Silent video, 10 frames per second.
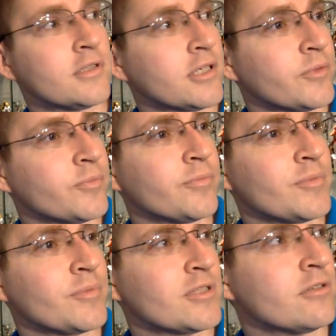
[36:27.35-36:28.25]

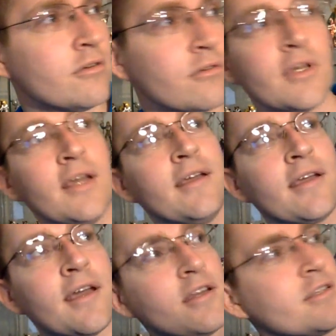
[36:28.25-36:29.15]
I'm still
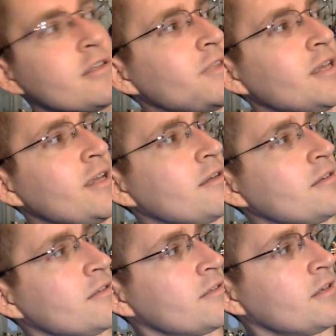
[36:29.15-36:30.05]
getting some
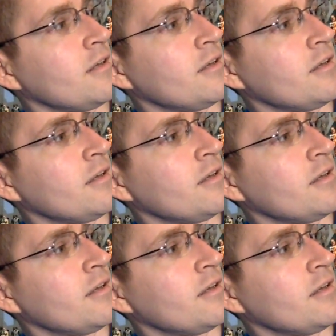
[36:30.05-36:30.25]
things